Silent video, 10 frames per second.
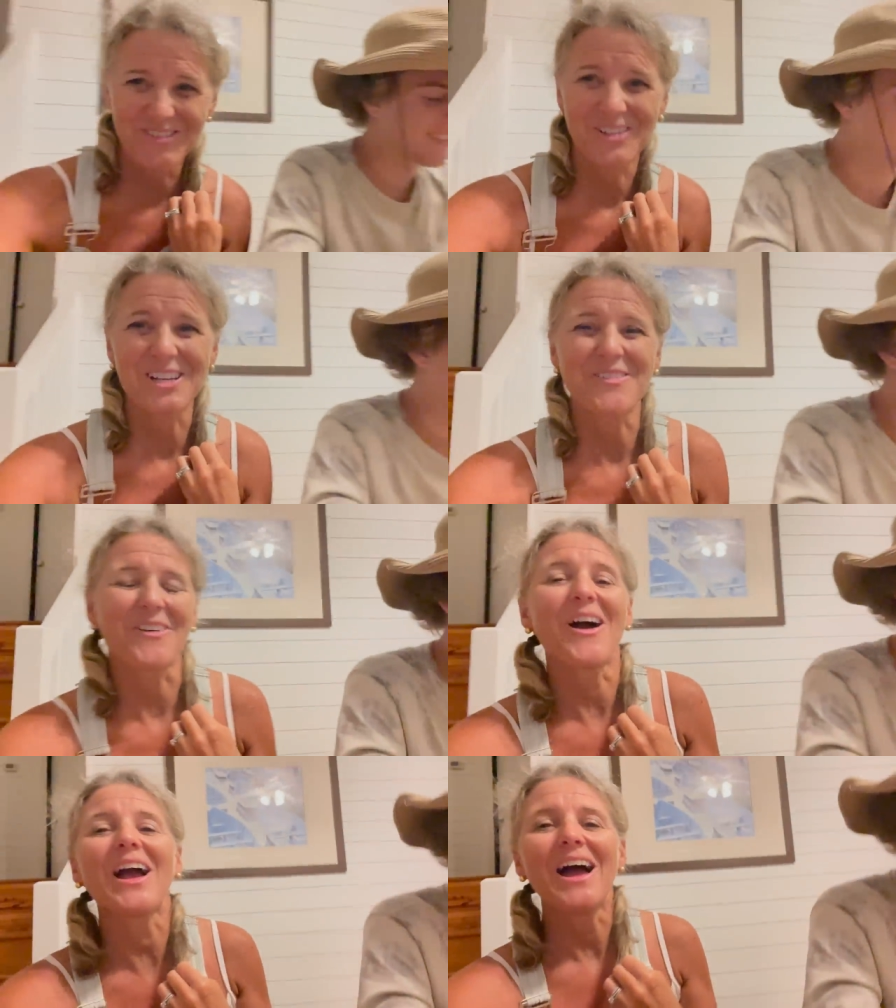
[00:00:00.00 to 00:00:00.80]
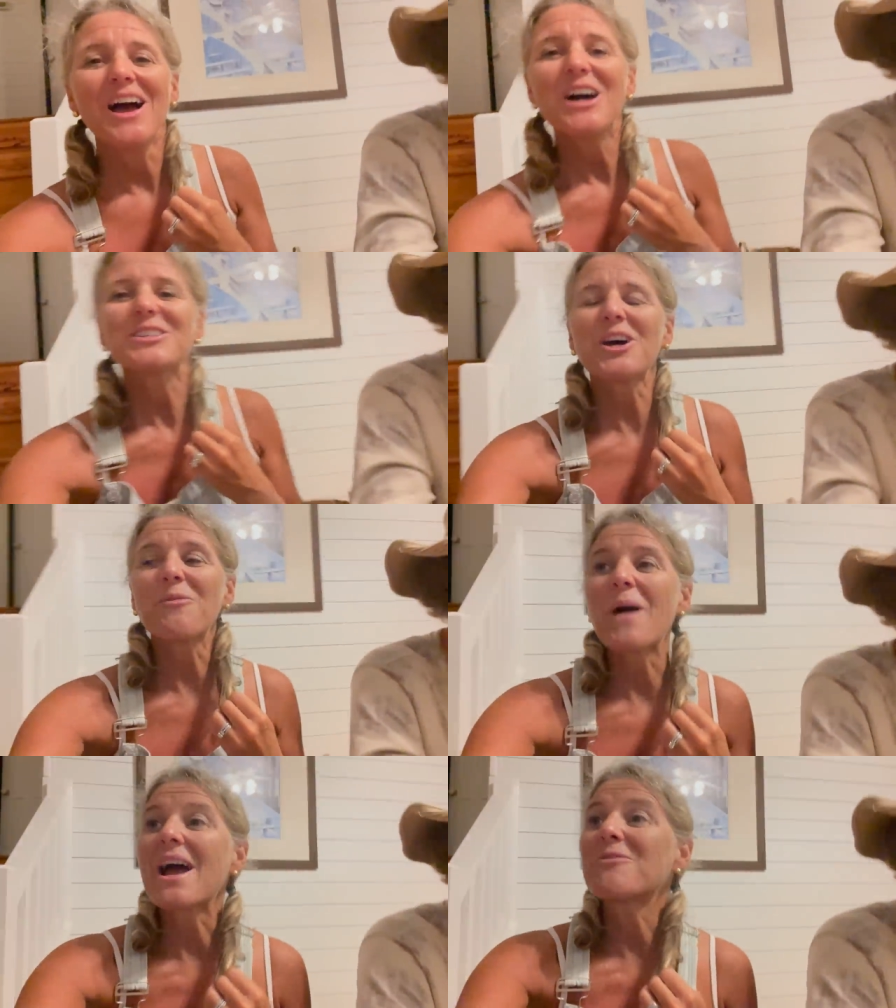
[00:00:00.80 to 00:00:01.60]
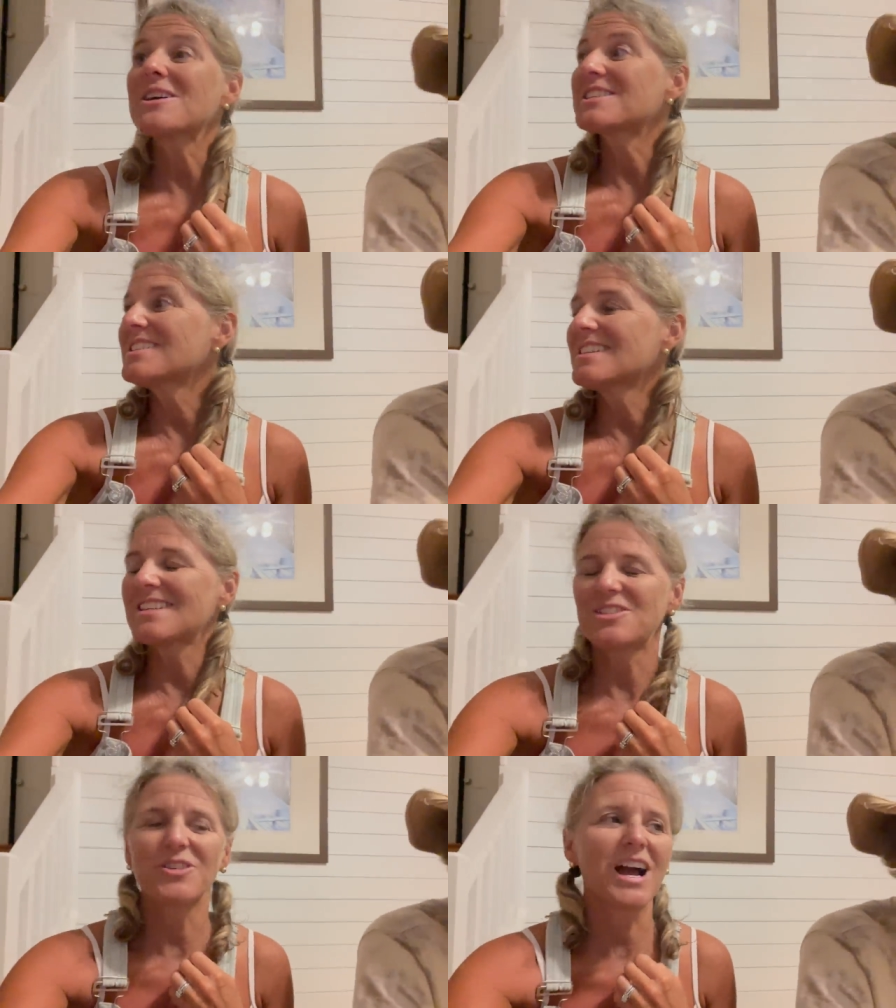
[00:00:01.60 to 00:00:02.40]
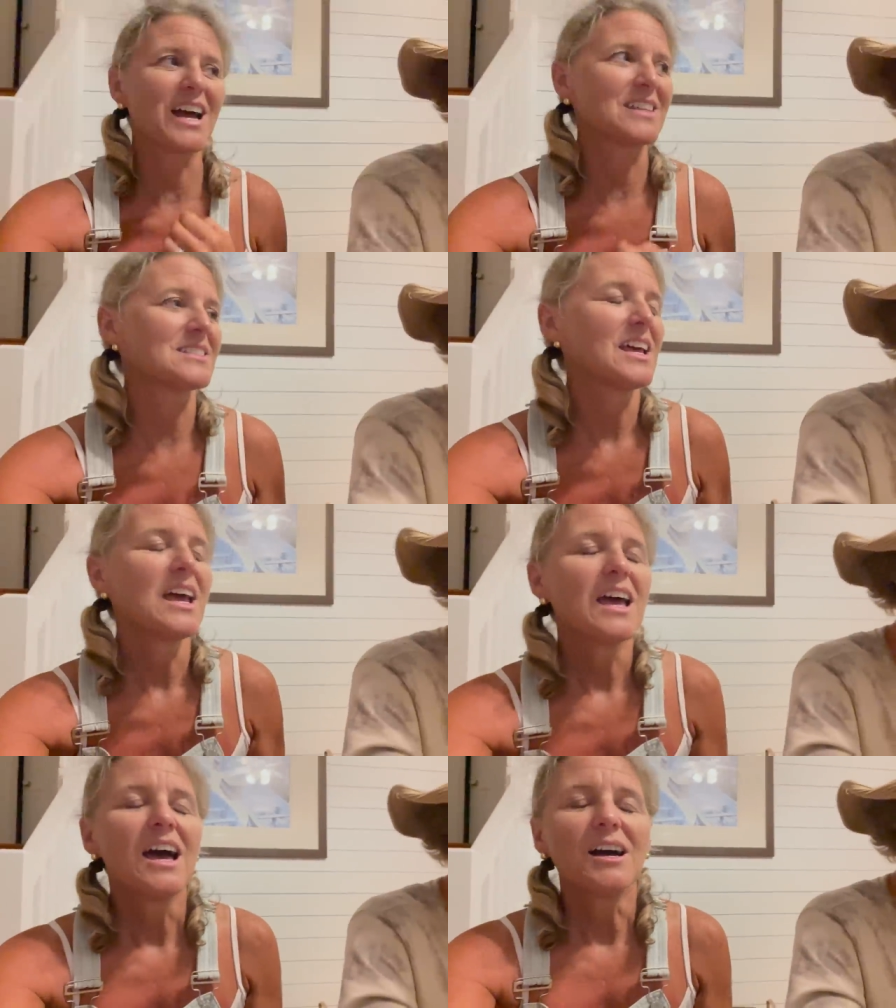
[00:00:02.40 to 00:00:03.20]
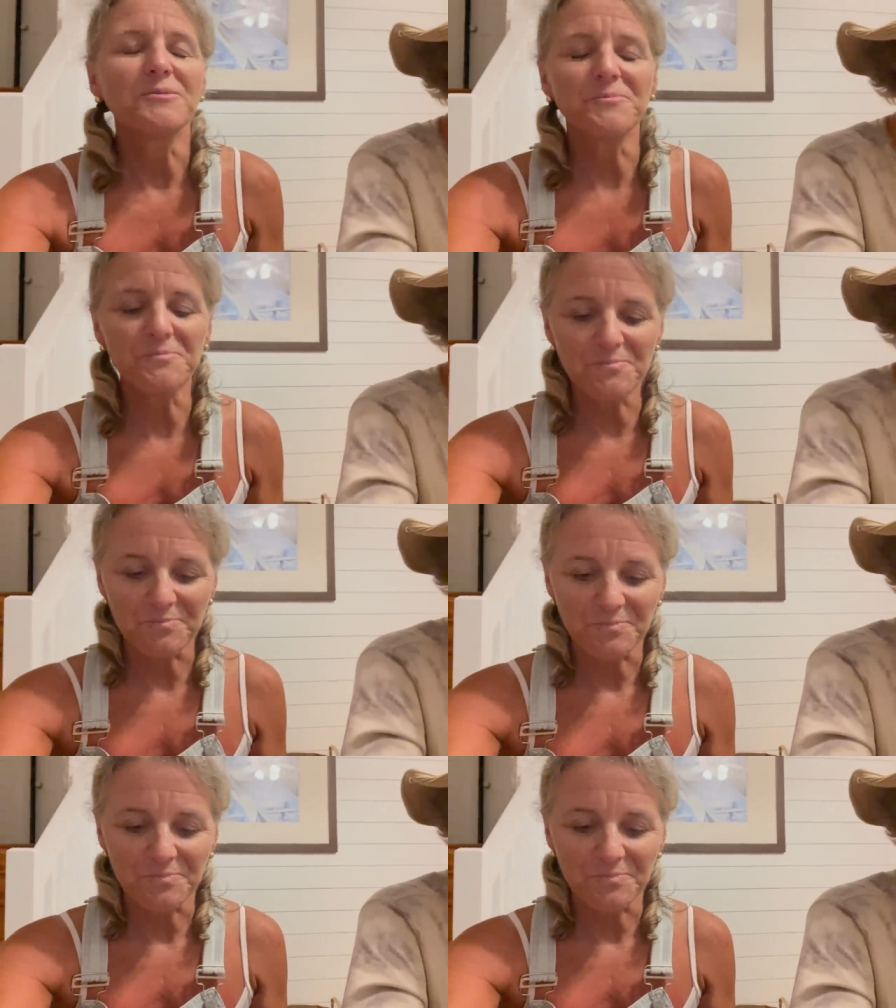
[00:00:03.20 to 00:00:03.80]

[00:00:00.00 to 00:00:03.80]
we're going to keep going. Okay, so my question is this, you guys. Wait, you're